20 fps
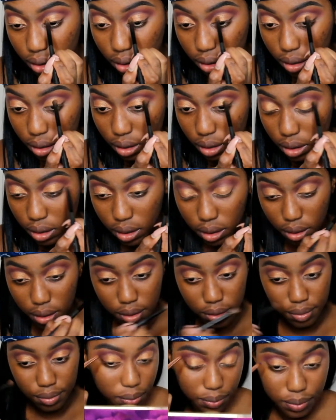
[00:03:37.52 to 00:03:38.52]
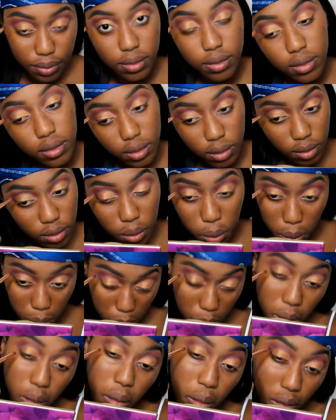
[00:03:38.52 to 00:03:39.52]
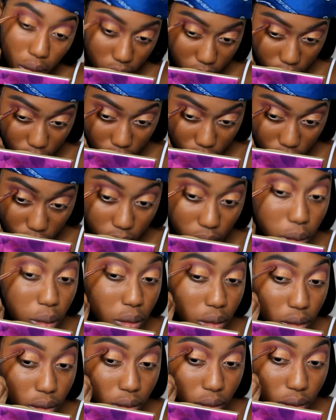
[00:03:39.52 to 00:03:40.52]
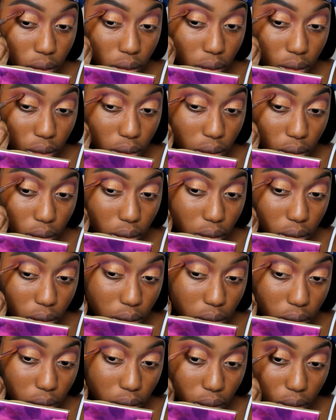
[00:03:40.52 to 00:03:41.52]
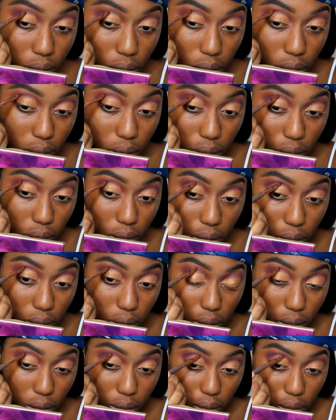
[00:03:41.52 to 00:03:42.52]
making sure that it's packed on there and I'm doing the same on the other eye of course